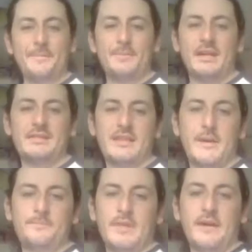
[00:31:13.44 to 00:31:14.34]
But
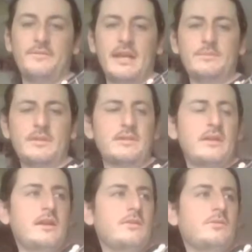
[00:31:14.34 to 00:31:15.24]
I've named this,
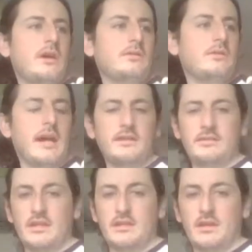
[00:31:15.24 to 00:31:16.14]
well,
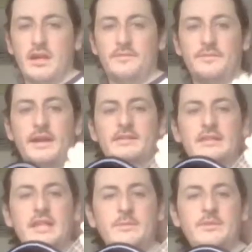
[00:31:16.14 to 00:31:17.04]
I've
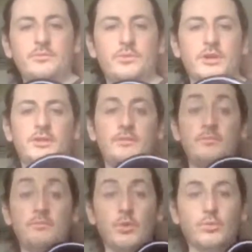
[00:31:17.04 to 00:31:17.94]
actually named this one
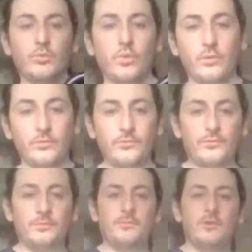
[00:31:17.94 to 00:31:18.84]
Moon
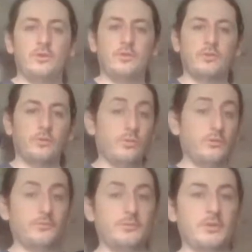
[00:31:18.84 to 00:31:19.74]
Wolf, or
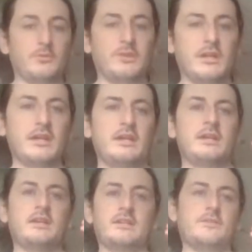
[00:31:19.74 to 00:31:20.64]
Wolf Moon,
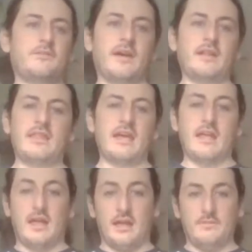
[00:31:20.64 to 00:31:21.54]
because of the fact
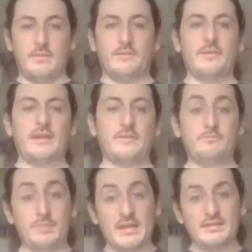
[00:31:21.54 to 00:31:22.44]
that my
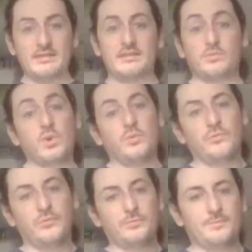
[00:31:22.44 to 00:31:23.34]
favorite beast is a
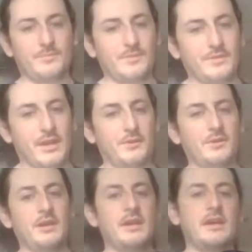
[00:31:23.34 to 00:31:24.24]
wolf. So,
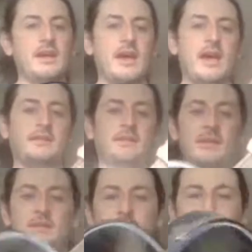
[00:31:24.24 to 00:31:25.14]
and
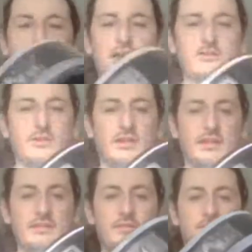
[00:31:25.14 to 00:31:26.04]
it's got the
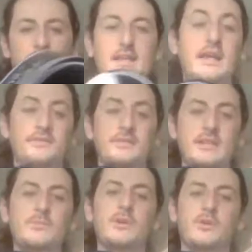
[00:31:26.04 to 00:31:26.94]
electronics and everything. And I
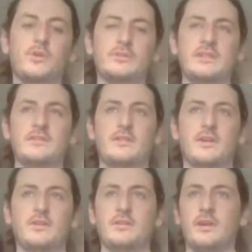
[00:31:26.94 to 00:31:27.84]
did record this
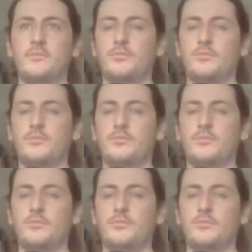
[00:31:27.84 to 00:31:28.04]
song.